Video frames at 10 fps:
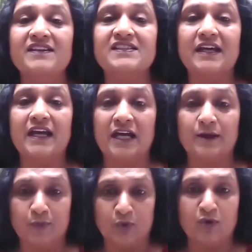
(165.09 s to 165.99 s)
is
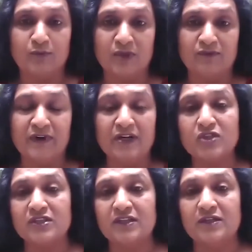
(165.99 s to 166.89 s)
abnormal
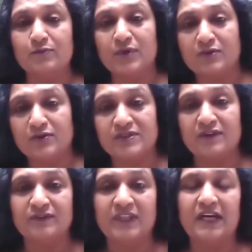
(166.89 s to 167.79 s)
functioning because
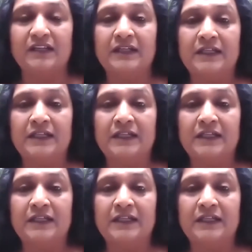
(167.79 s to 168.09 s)
of that